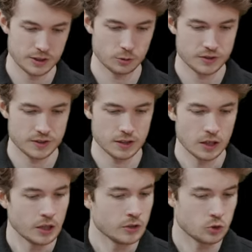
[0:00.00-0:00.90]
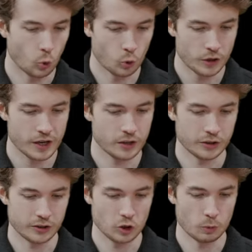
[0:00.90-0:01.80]
I don't see Dorian
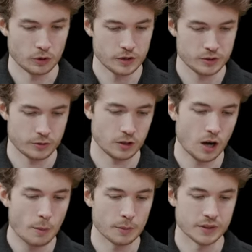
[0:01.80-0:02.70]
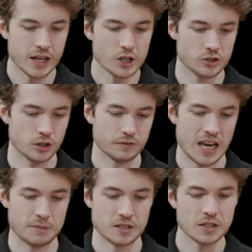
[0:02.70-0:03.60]
or Gilbert or their combination of
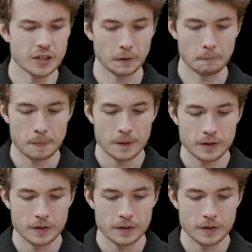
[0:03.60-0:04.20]
name and year,